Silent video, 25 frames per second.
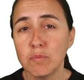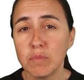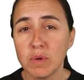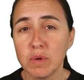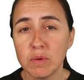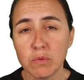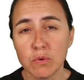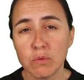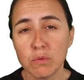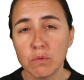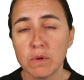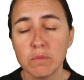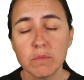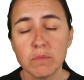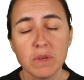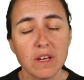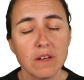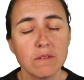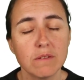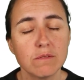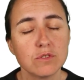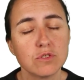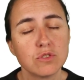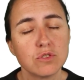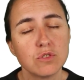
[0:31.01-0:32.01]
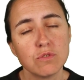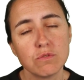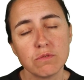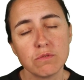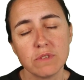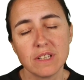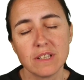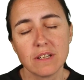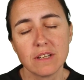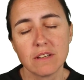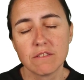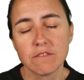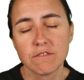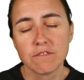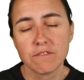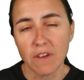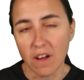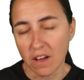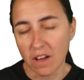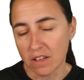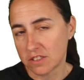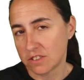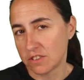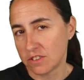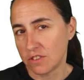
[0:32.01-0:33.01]
people will be able to read it
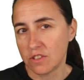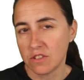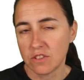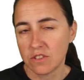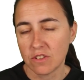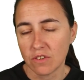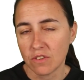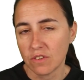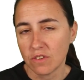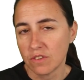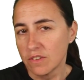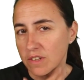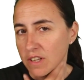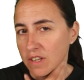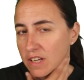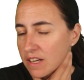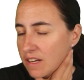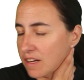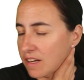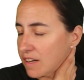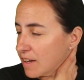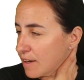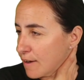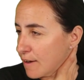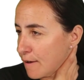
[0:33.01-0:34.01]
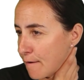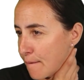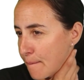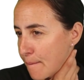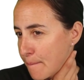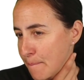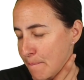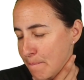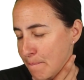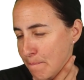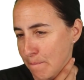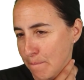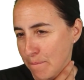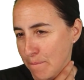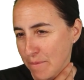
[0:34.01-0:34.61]
faster. So um,